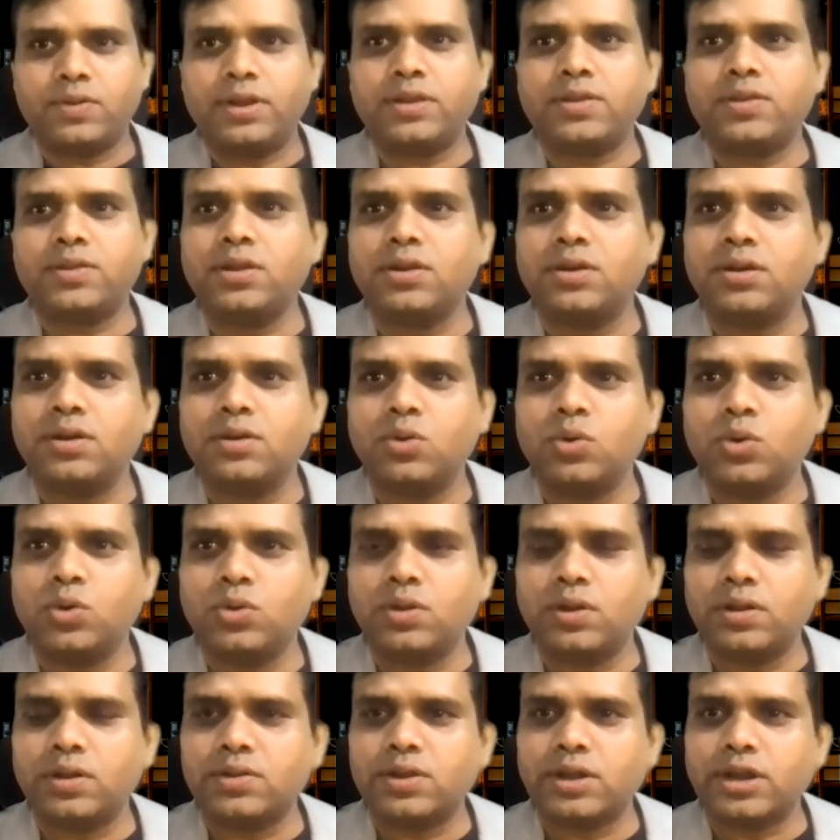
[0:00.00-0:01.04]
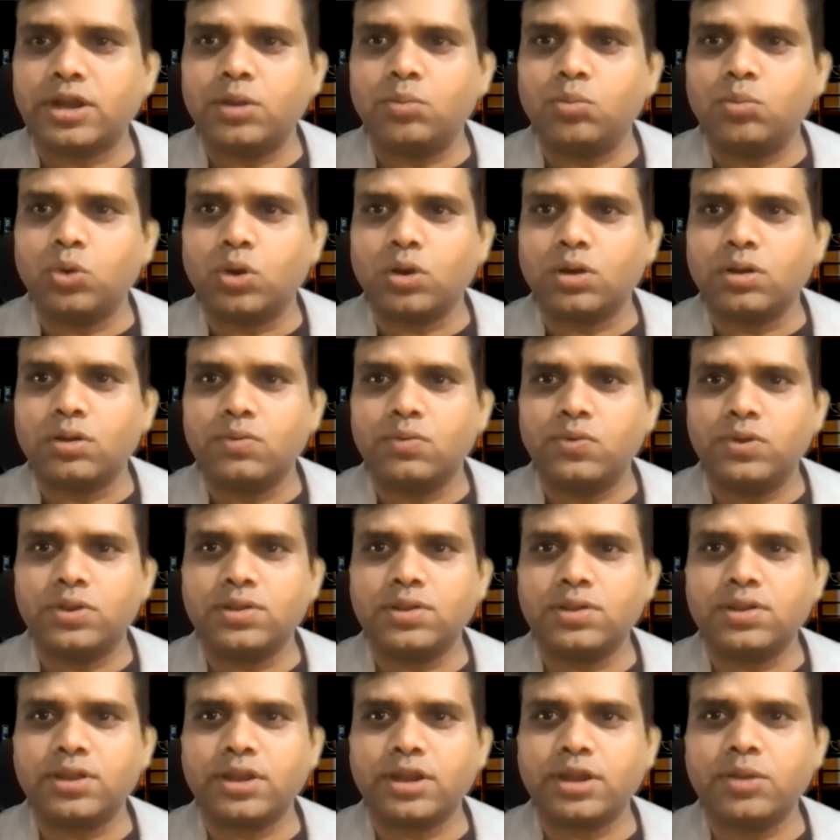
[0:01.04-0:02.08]
Let's go to the second book, which
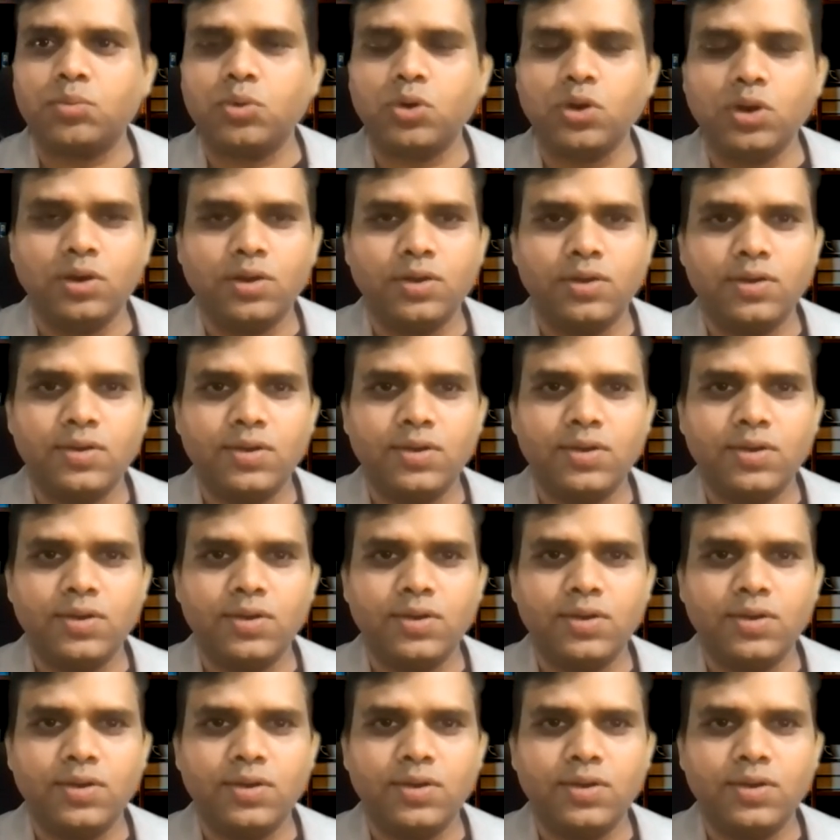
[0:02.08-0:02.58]
is the second book.